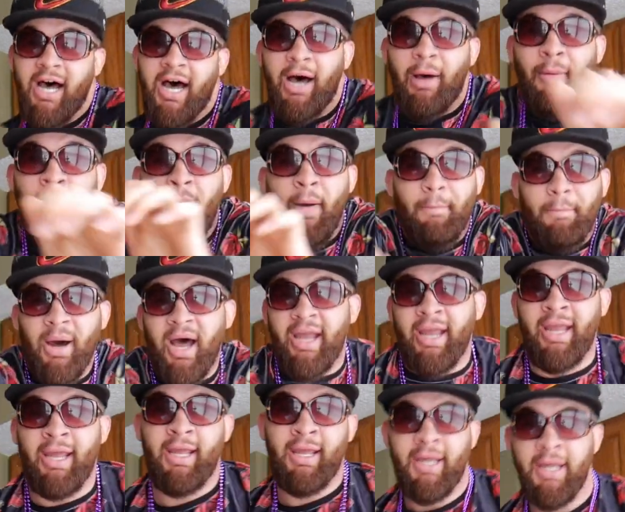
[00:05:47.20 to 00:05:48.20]
up
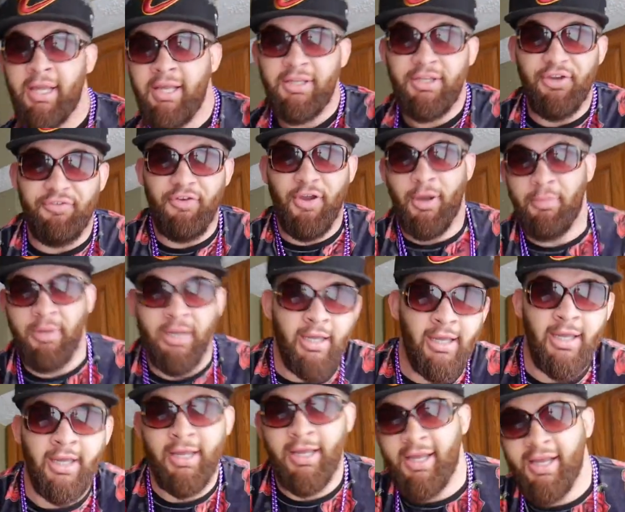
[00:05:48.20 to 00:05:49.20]
button. You feel me?
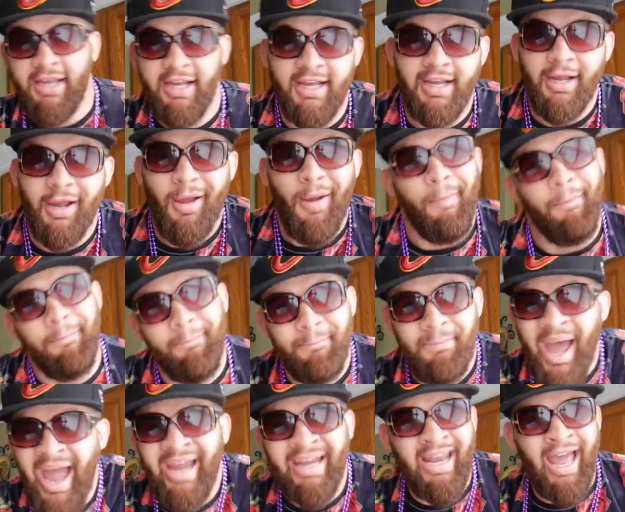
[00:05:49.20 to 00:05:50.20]

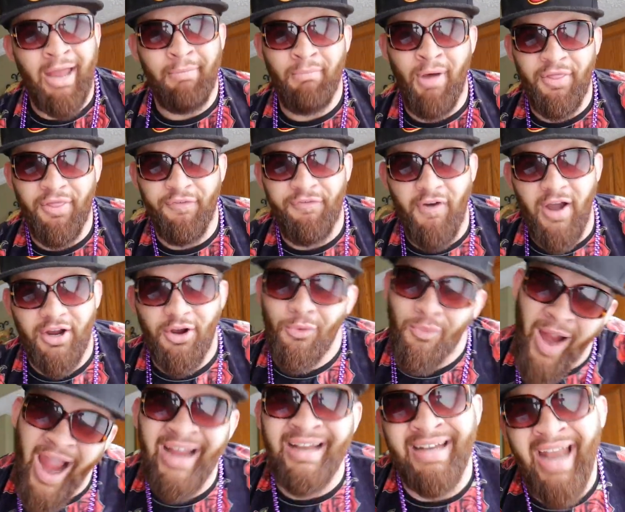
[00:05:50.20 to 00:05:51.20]
Bang that motherfucker
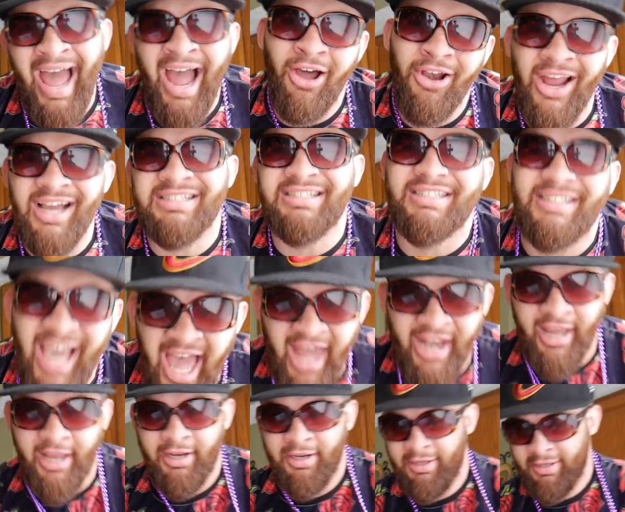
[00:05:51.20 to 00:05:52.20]
right now. Let's get
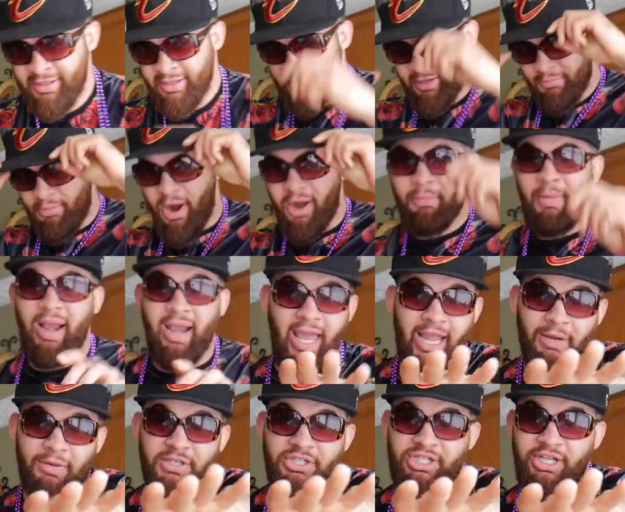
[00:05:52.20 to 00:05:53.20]
it. Pardon my
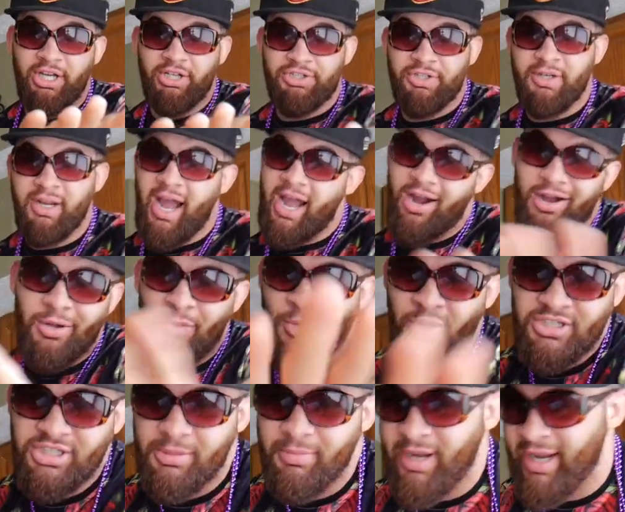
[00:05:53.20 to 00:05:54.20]
language, children. I already
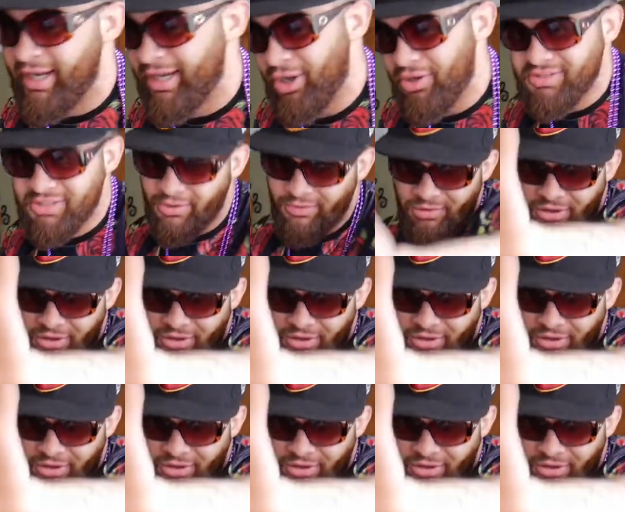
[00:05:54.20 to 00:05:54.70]
warned you to get to know so.